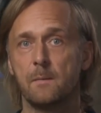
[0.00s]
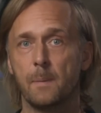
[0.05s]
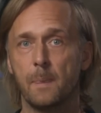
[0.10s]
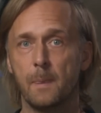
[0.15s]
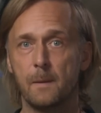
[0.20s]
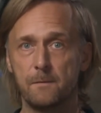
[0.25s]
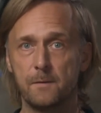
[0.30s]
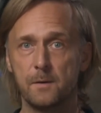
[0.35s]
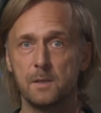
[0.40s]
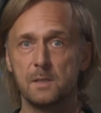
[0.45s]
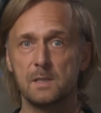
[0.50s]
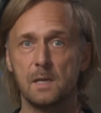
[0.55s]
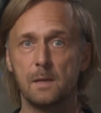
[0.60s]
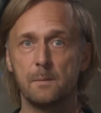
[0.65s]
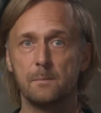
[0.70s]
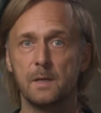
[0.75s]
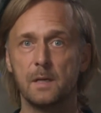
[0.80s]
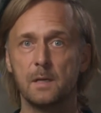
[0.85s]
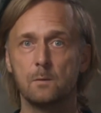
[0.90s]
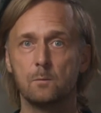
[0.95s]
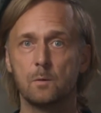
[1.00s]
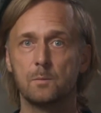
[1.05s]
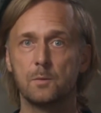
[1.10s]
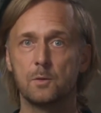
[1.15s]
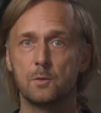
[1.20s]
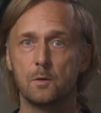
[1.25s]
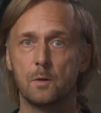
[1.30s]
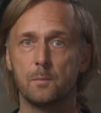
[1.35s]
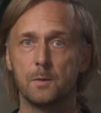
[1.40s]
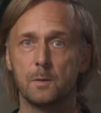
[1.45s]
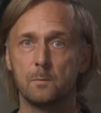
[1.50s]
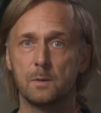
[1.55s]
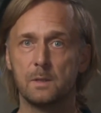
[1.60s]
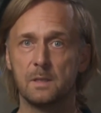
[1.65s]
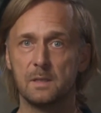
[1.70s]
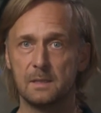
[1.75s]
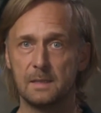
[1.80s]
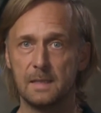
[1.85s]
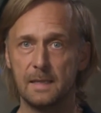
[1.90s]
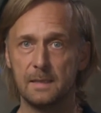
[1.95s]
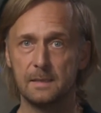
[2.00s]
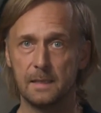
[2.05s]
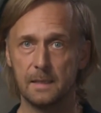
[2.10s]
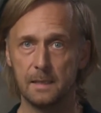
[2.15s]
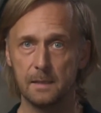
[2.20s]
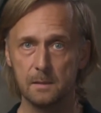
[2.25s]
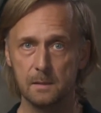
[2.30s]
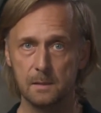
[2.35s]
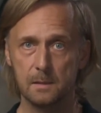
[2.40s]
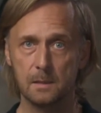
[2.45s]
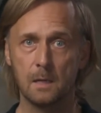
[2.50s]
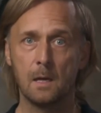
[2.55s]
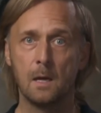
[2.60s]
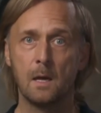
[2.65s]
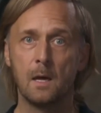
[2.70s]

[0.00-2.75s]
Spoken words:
The first update will be dropping within 10 days,